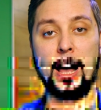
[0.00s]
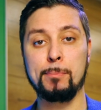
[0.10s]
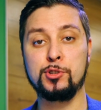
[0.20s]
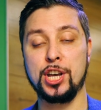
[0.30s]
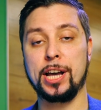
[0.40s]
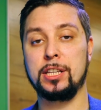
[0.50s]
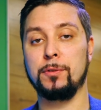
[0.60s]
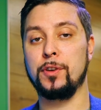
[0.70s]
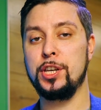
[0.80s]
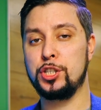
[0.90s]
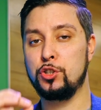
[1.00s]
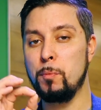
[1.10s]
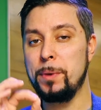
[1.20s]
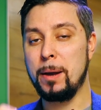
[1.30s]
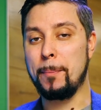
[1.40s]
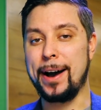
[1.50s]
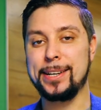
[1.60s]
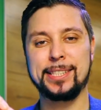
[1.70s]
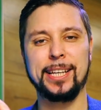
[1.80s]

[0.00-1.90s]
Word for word: objective is to minimize